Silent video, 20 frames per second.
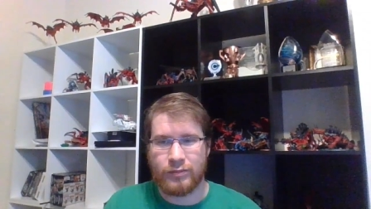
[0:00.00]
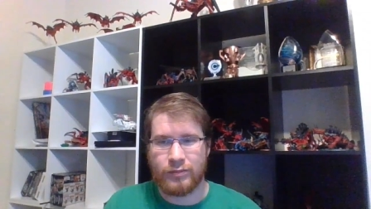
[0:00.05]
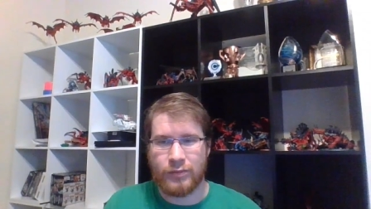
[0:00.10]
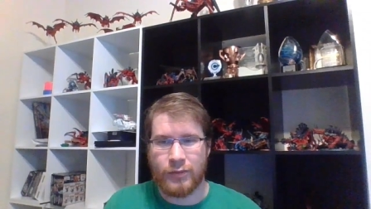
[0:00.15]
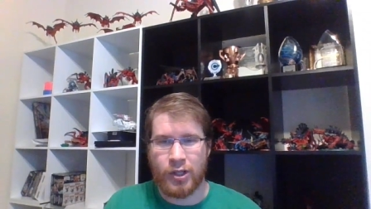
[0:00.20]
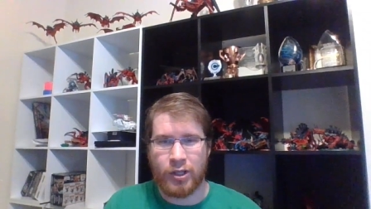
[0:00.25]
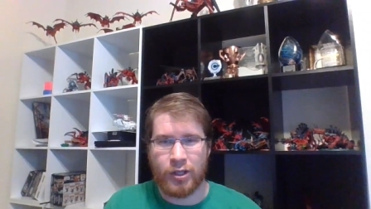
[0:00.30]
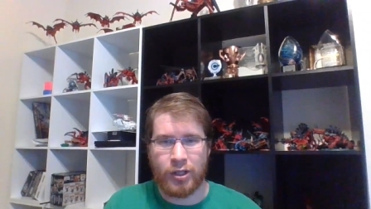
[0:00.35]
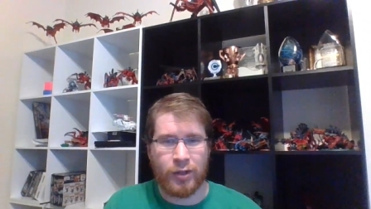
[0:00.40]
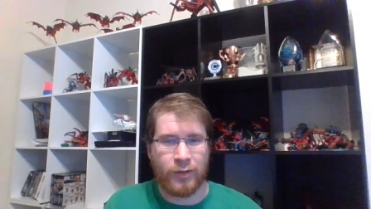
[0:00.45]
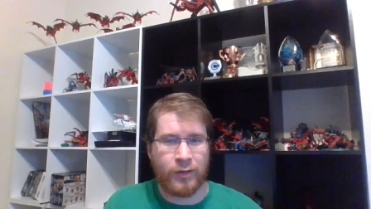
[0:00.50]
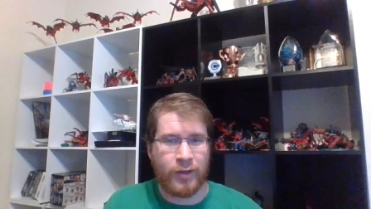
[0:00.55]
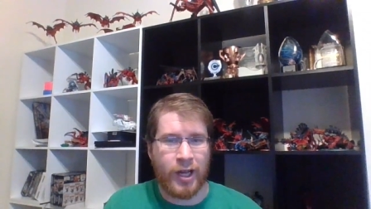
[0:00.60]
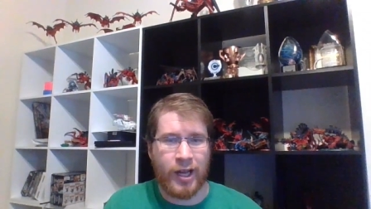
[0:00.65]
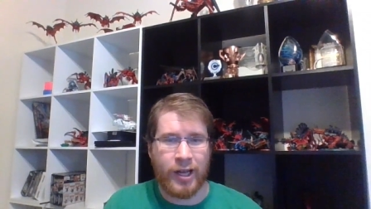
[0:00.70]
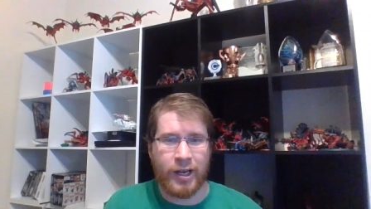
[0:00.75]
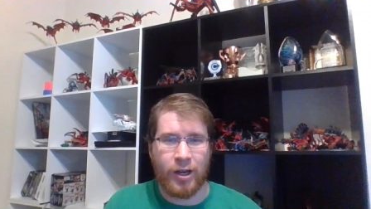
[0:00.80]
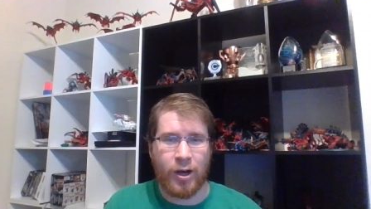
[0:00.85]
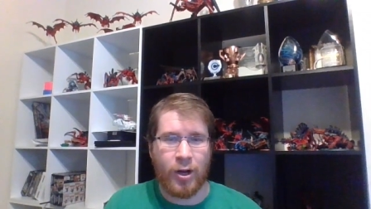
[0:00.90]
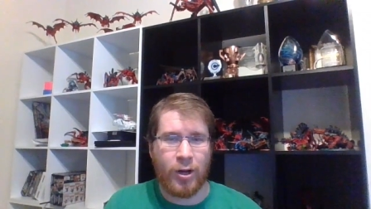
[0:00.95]
you, have
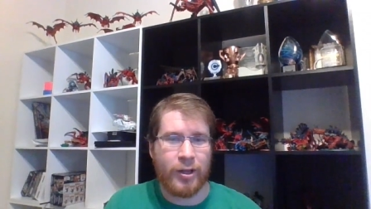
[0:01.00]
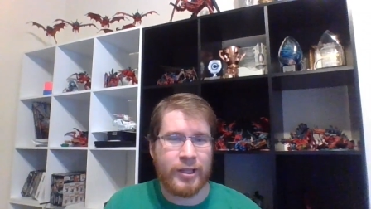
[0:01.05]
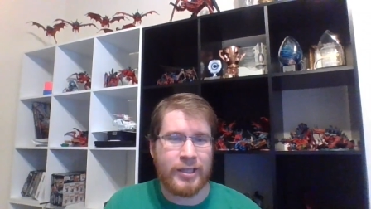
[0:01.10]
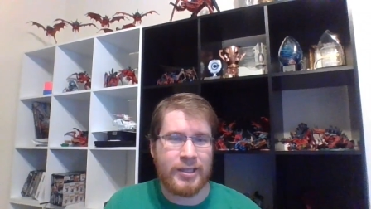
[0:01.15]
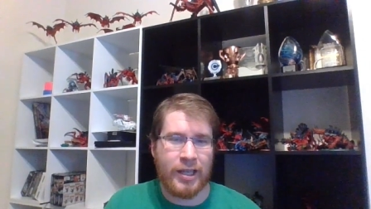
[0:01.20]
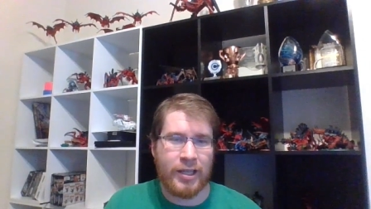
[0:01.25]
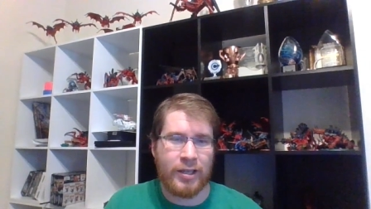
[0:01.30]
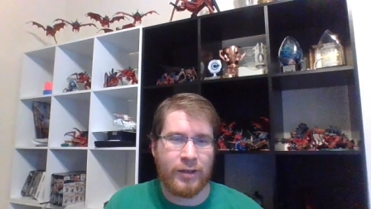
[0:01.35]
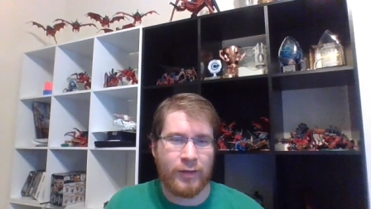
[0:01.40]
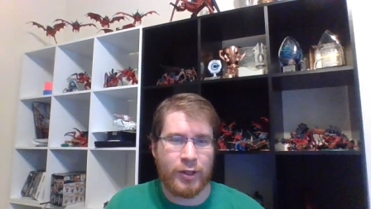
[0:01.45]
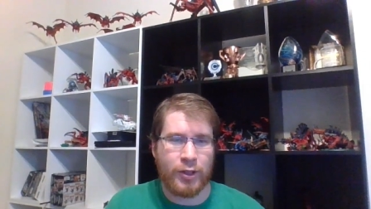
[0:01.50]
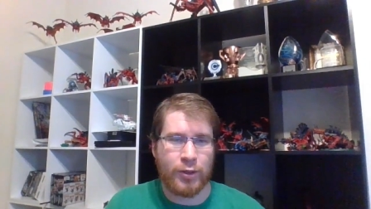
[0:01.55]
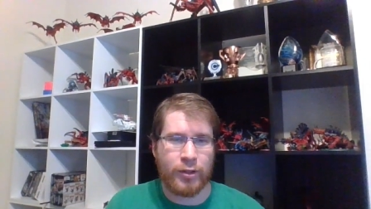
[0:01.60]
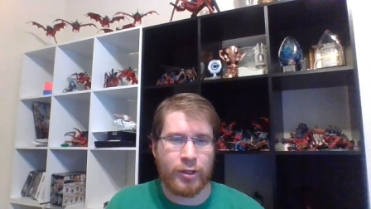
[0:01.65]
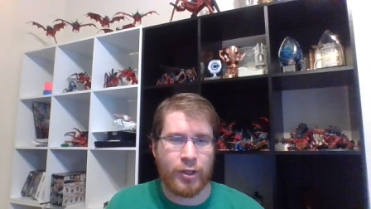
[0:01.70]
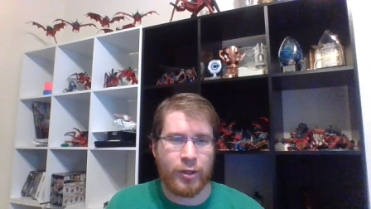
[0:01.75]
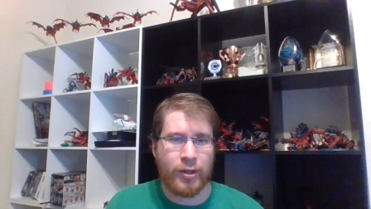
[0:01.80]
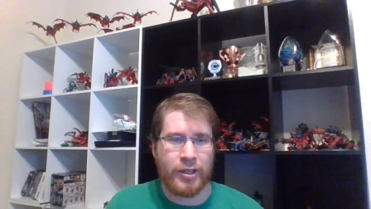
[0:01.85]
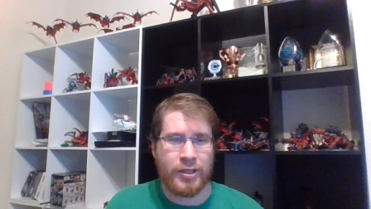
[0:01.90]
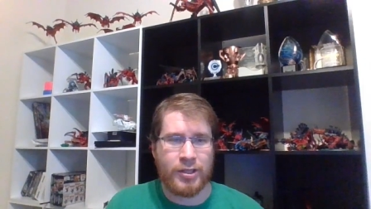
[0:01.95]
got all these individual
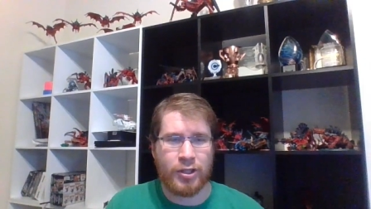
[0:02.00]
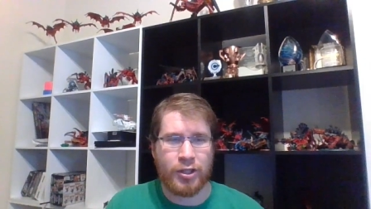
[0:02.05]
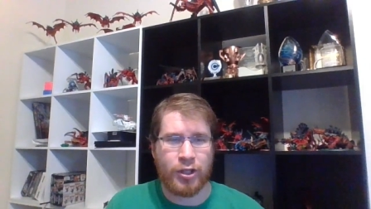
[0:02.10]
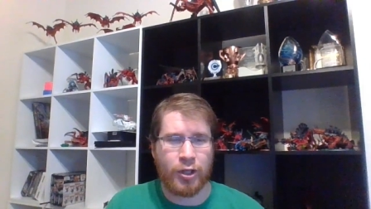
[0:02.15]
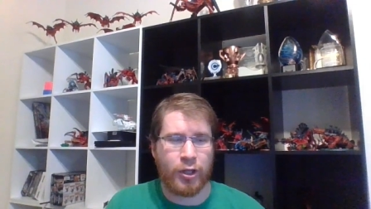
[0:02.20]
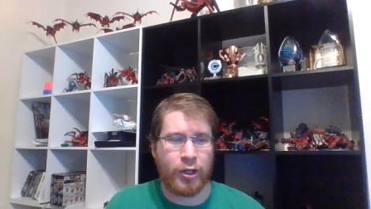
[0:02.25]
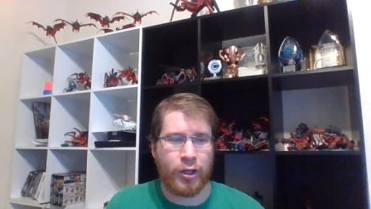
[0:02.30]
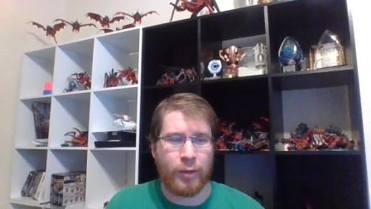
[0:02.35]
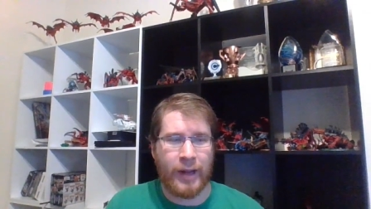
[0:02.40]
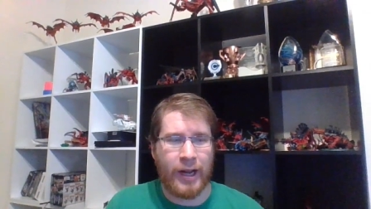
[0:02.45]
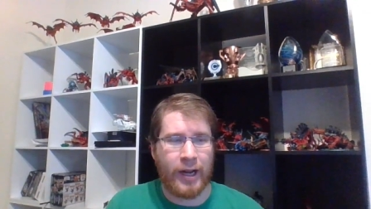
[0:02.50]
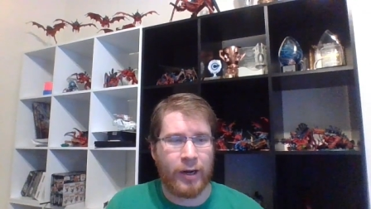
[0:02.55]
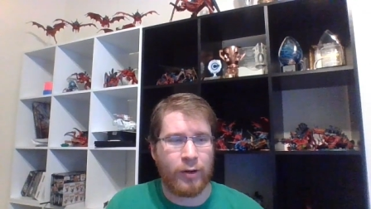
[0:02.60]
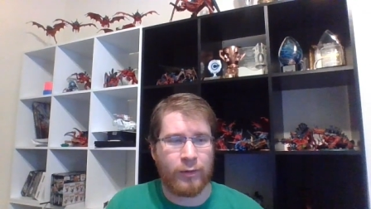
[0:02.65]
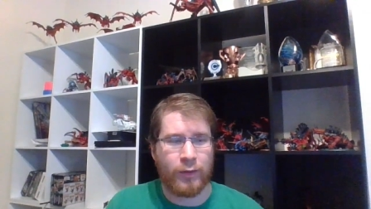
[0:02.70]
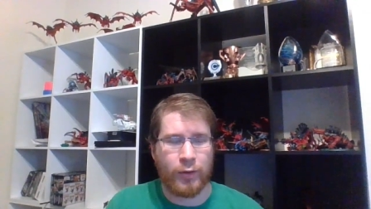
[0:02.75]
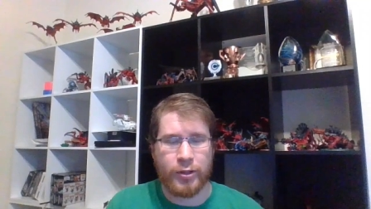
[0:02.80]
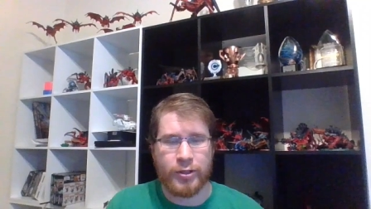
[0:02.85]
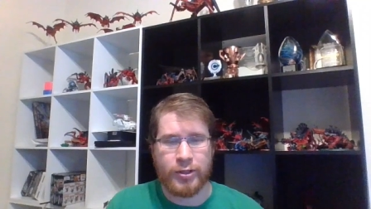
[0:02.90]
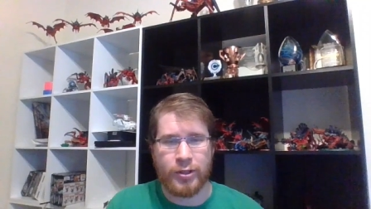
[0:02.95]
units. Sure, your
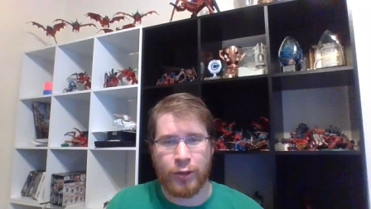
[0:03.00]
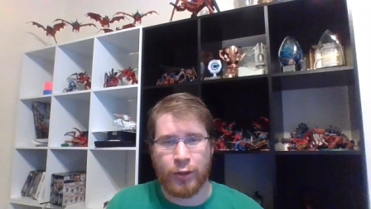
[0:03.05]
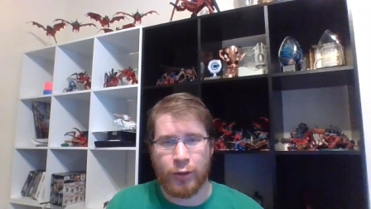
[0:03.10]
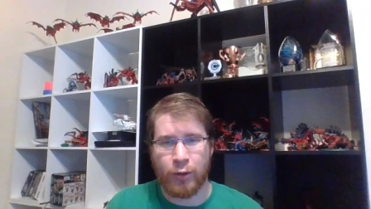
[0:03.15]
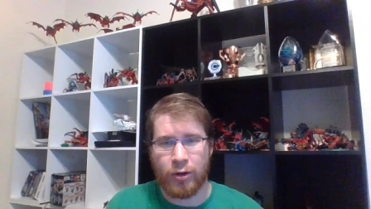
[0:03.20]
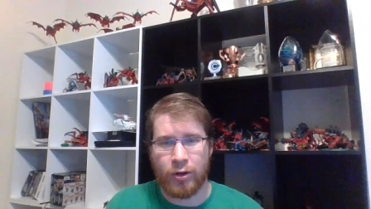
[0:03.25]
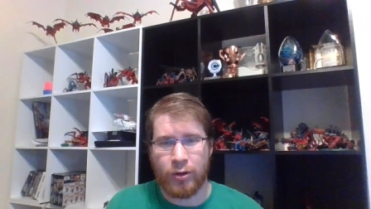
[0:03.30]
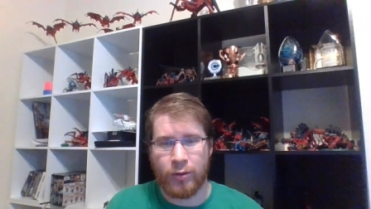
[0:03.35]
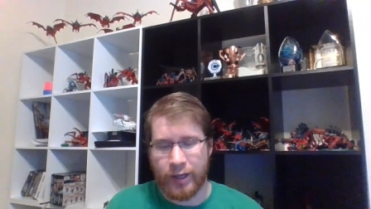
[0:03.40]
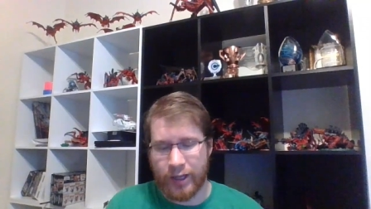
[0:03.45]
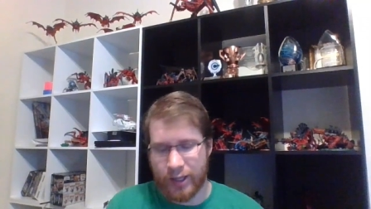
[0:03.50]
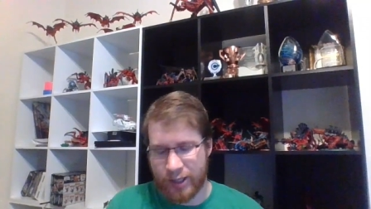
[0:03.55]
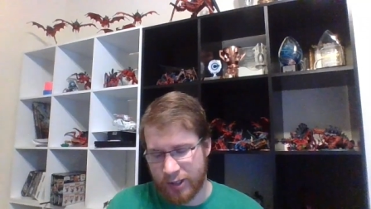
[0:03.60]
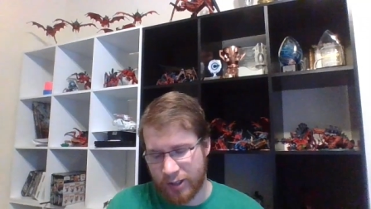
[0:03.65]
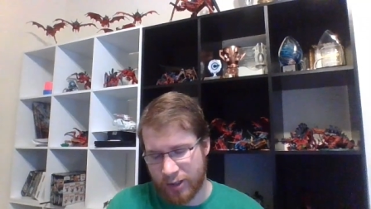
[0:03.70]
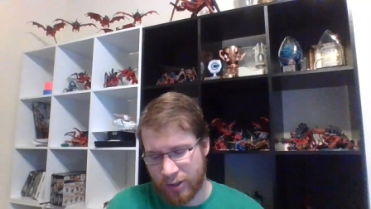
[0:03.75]
pyrovores are throwaway.